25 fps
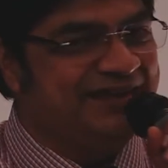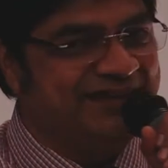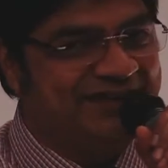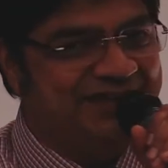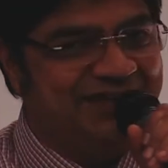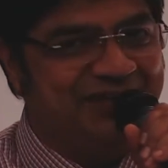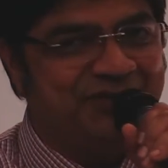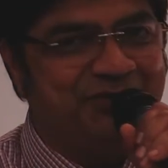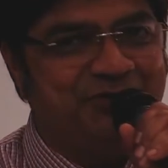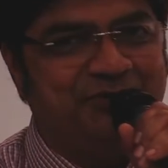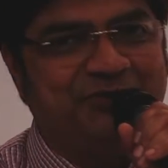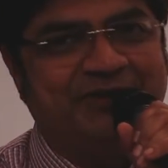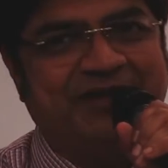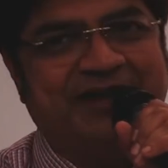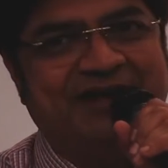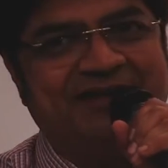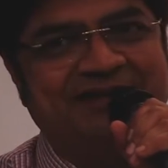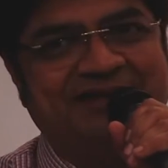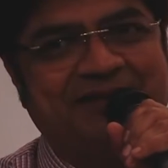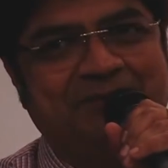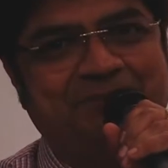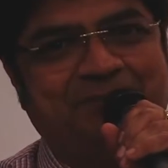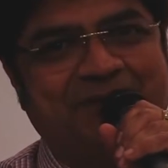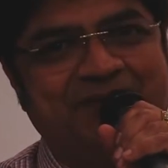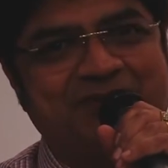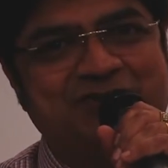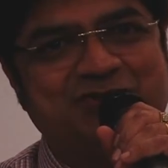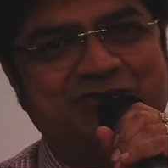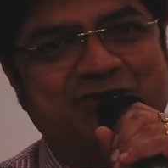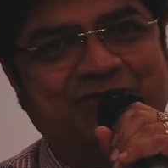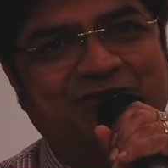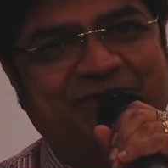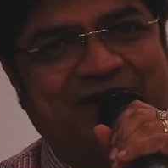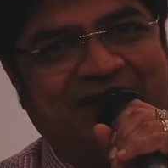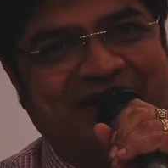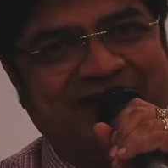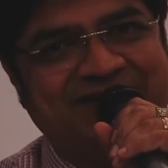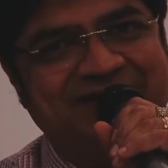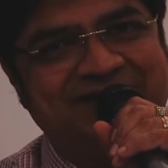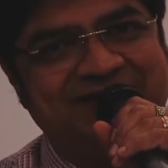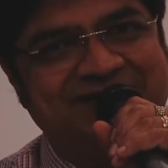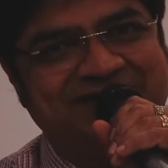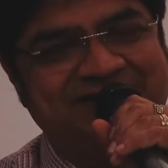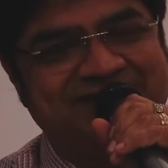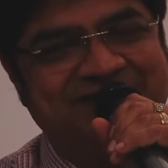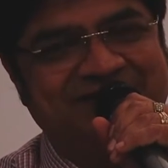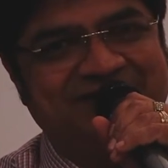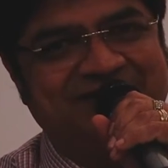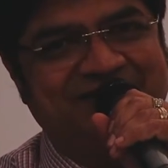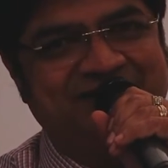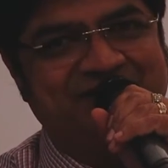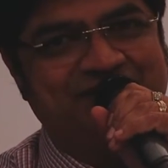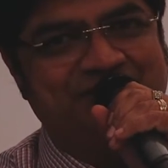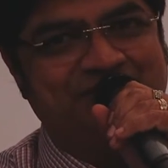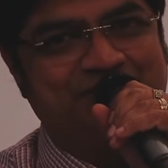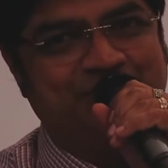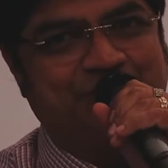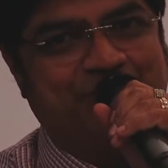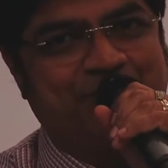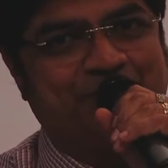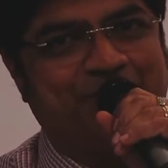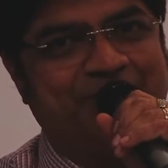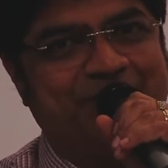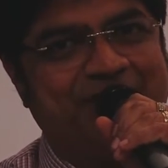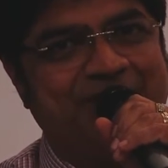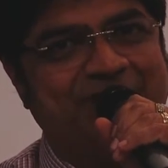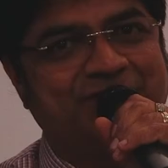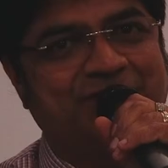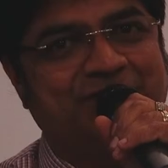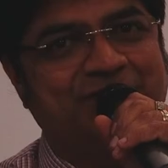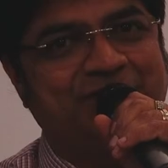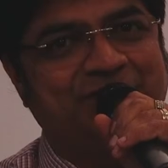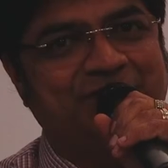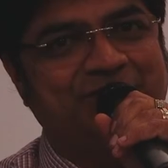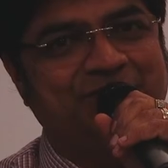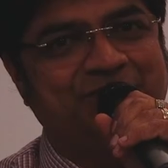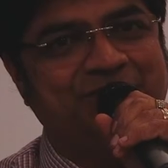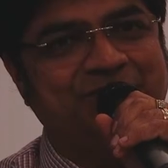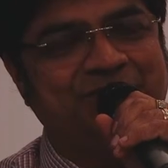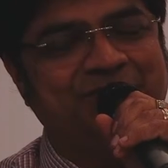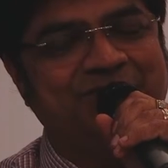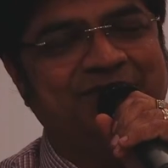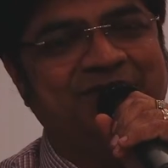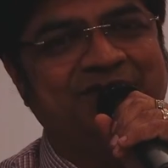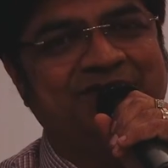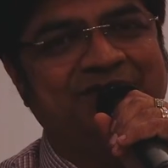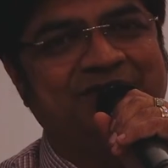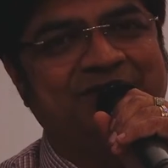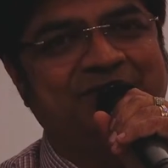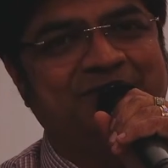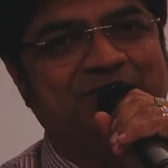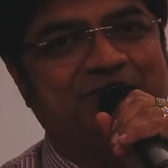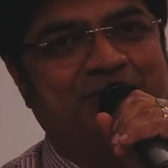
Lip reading: Here you get the best of to operate on you,